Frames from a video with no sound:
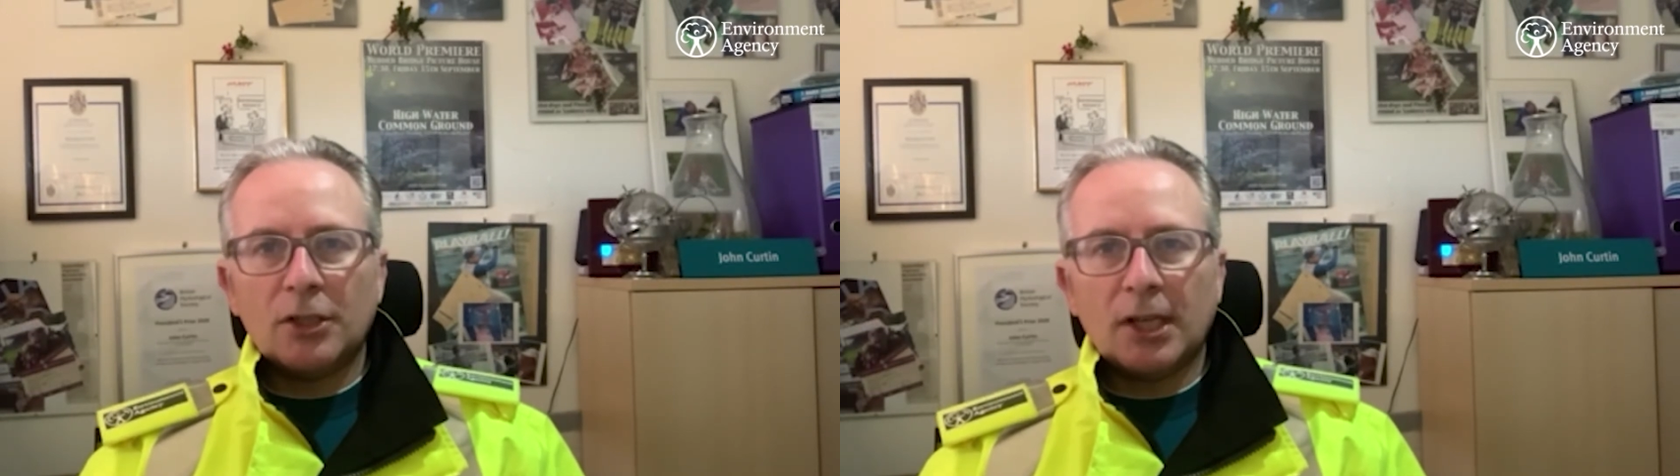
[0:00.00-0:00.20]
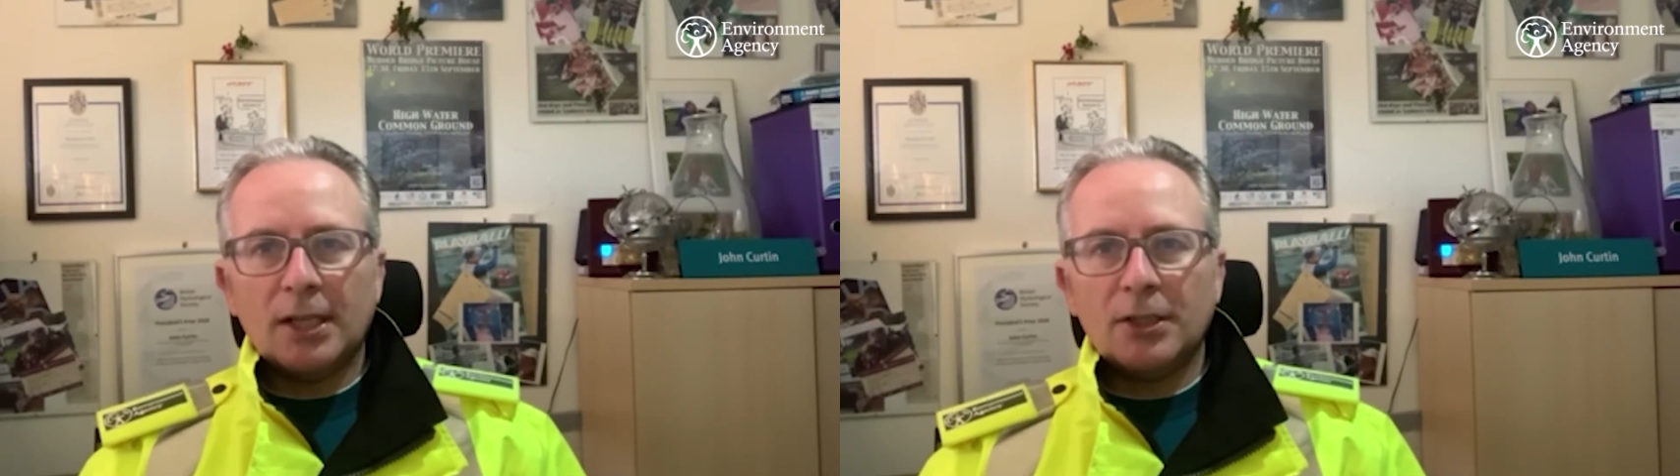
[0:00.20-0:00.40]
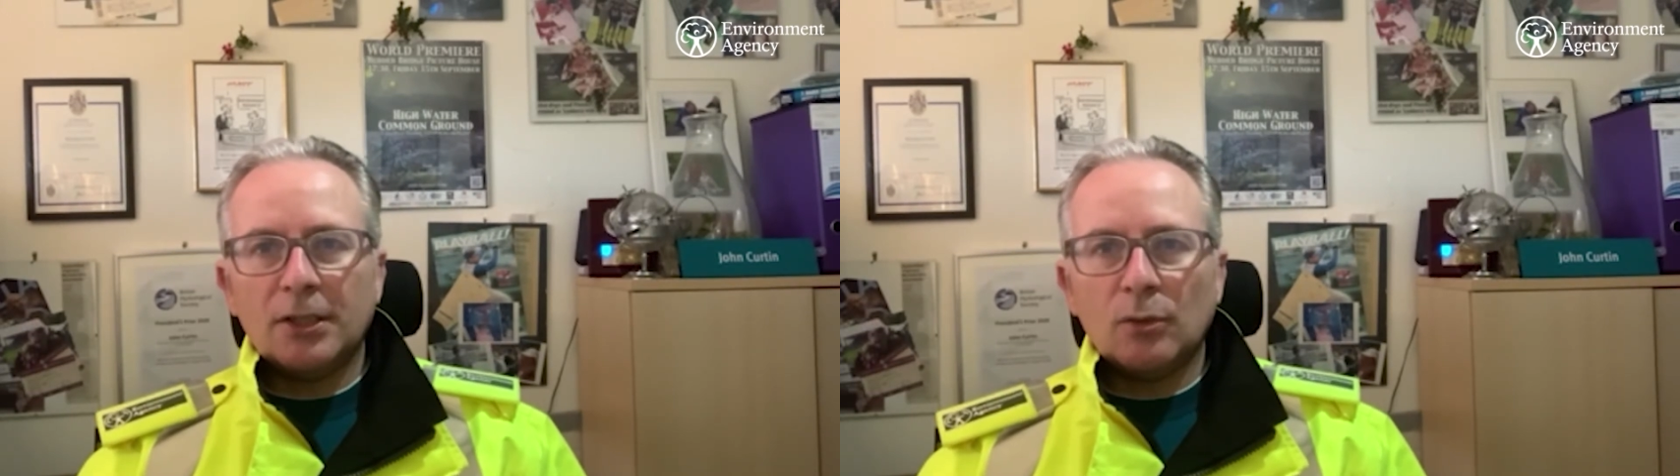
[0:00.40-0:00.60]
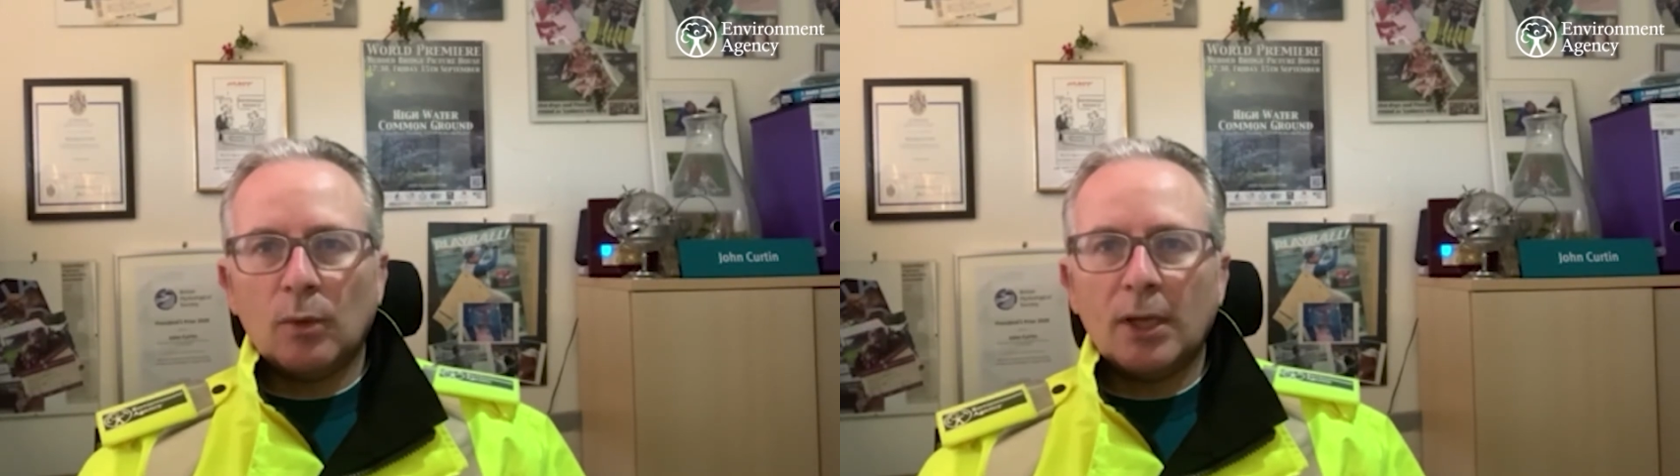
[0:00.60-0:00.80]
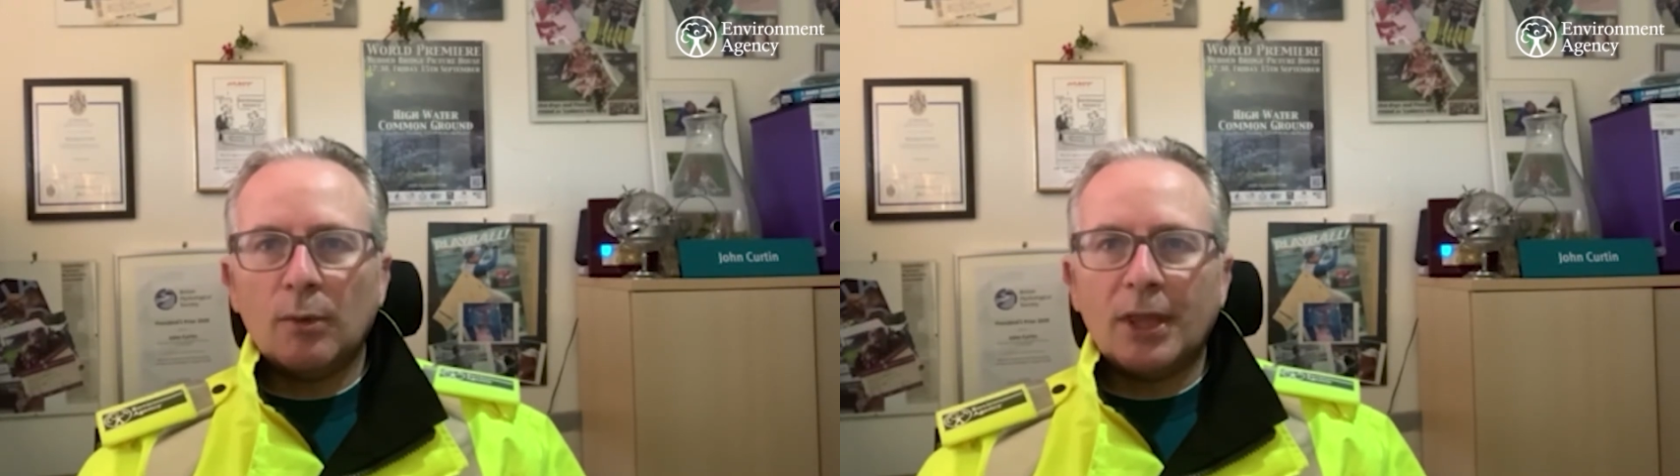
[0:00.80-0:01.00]
changing the
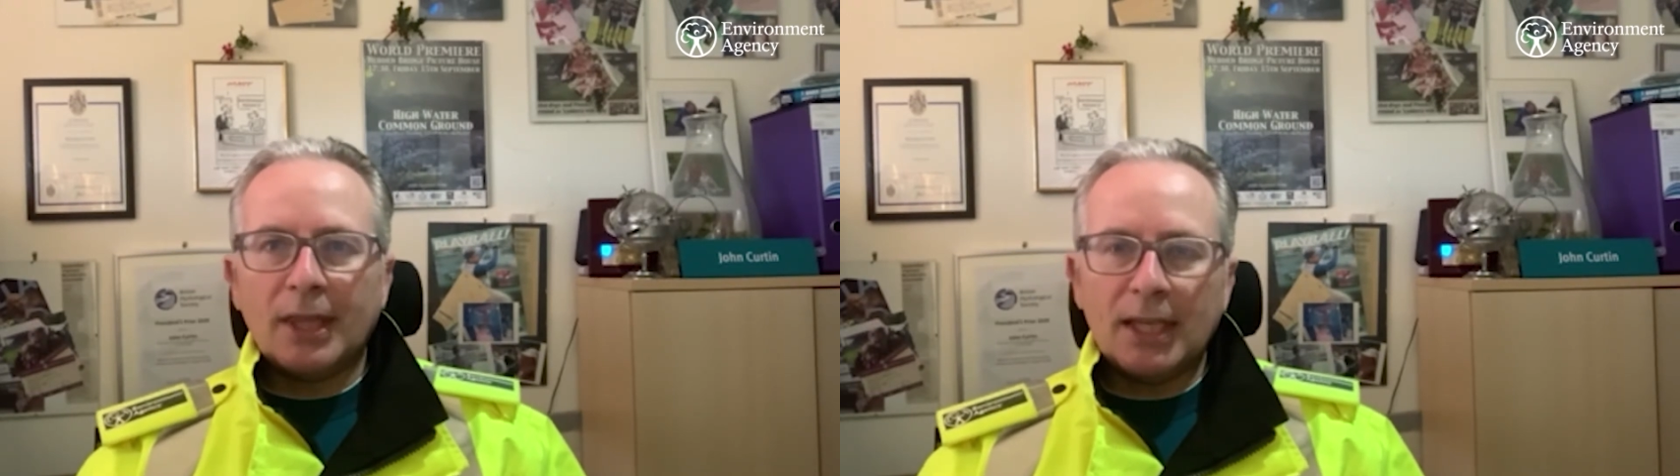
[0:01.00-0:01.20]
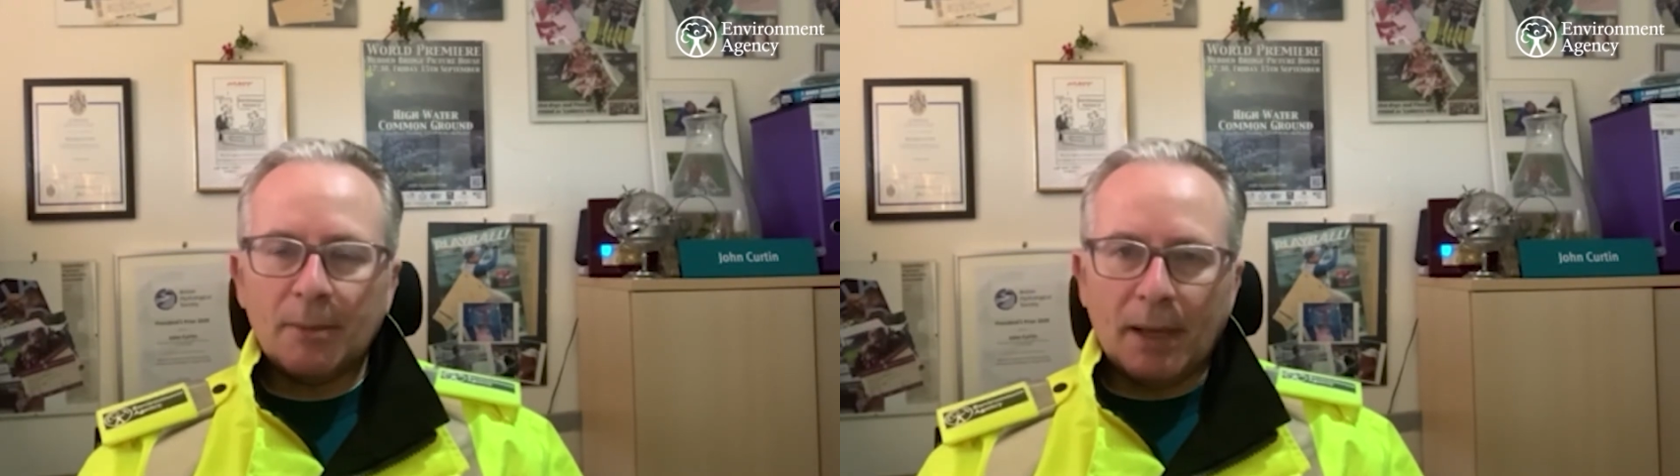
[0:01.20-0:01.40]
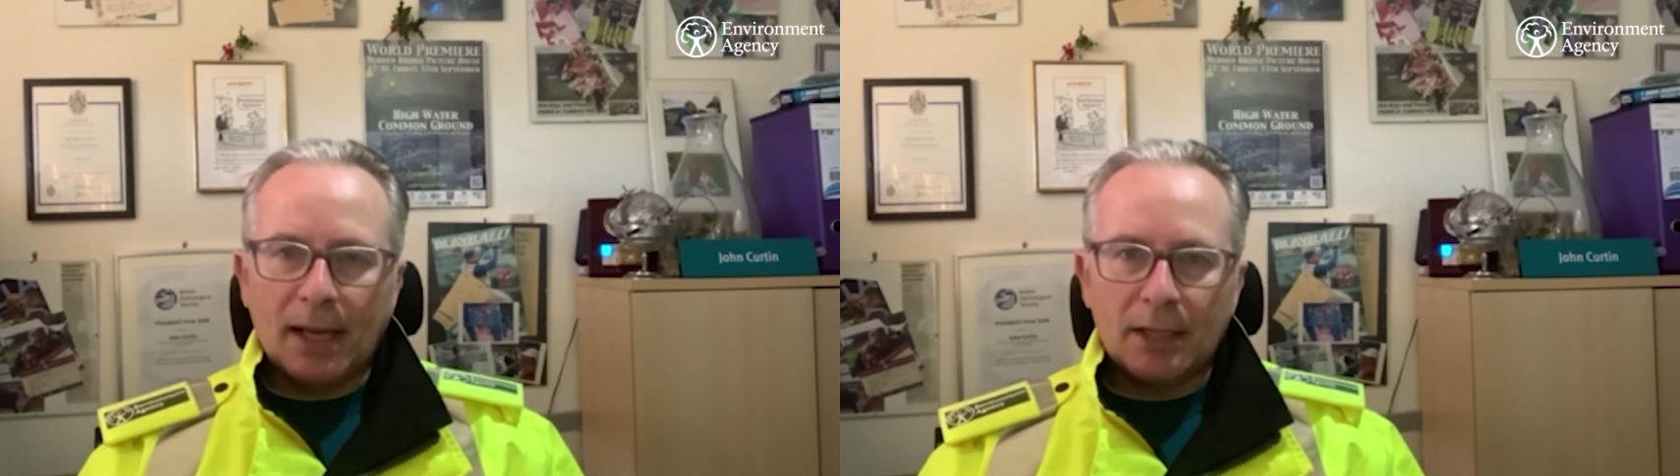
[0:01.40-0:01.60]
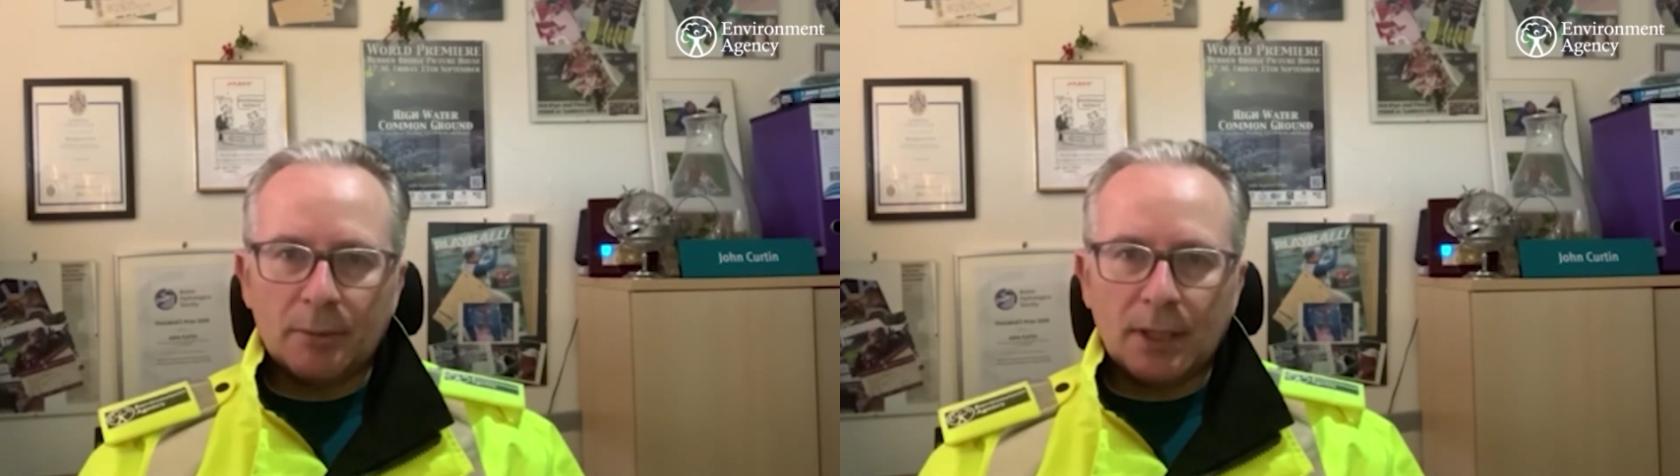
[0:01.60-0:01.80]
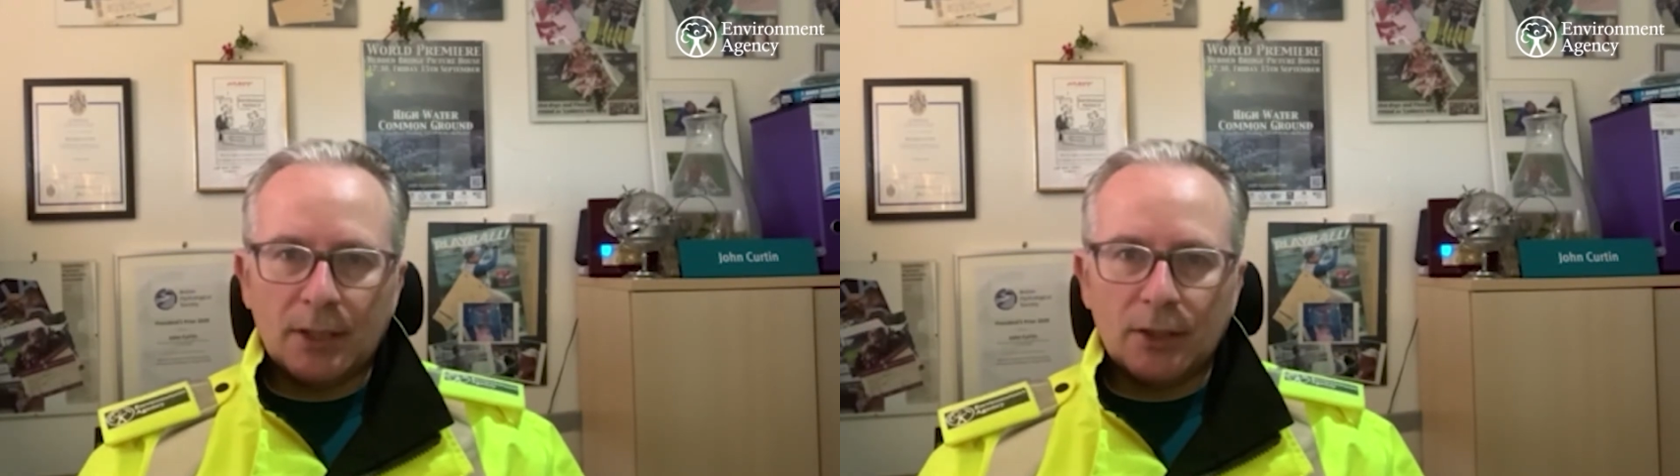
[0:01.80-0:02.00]
way we think about
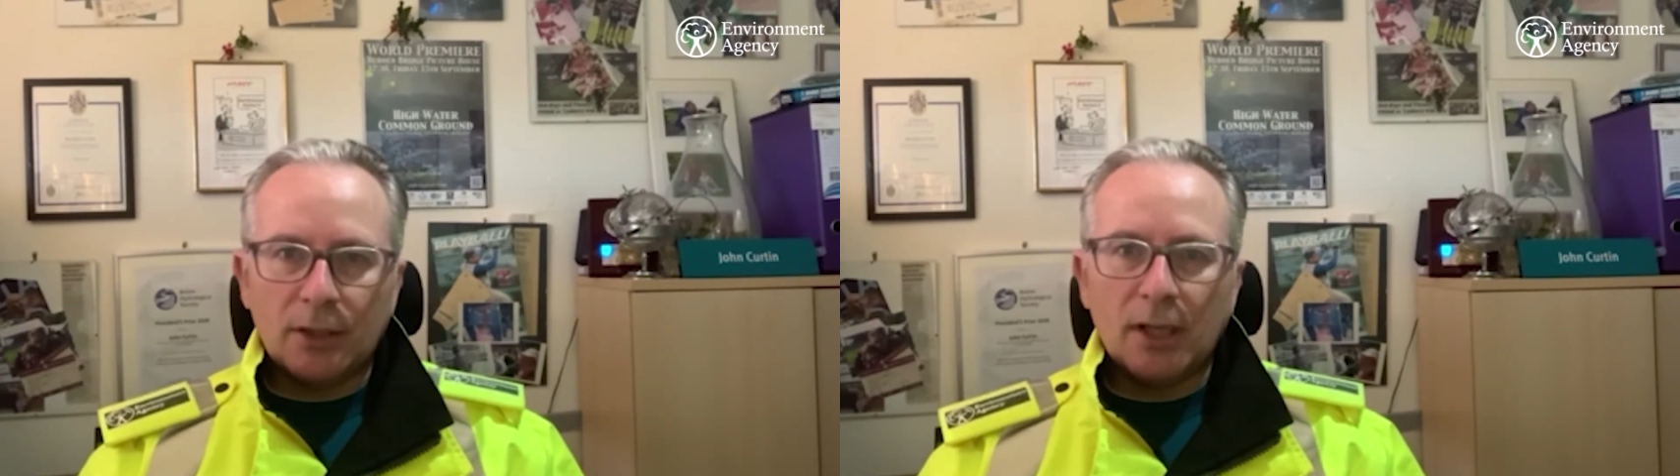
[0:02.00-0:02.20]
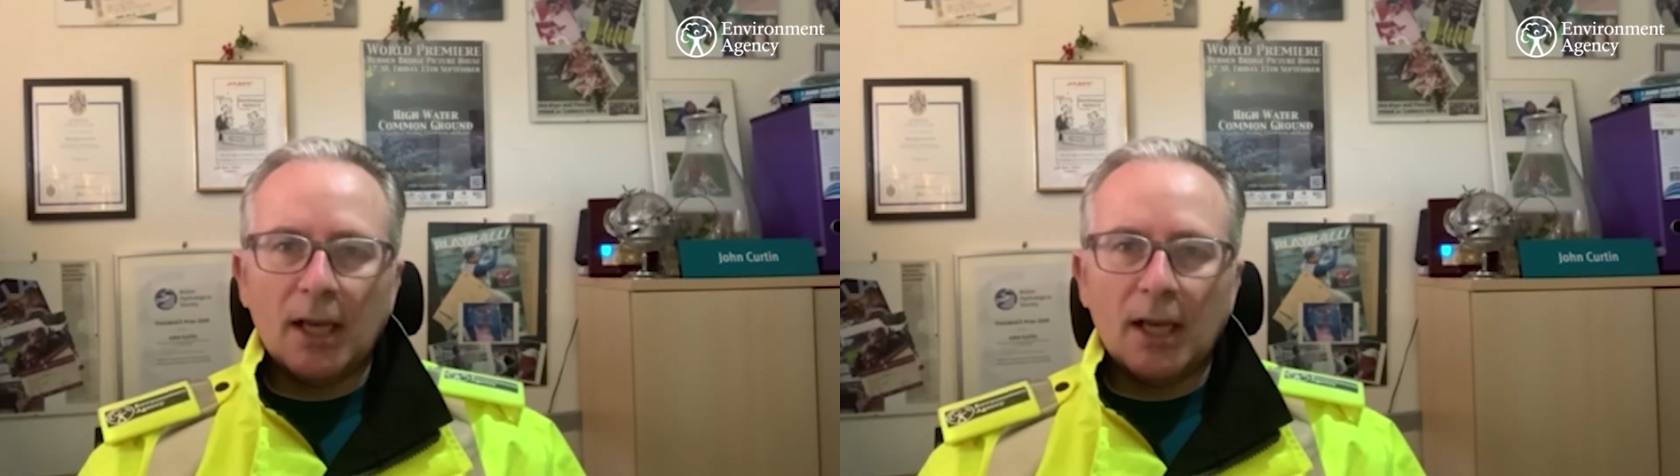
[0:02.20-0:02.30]
adaptation,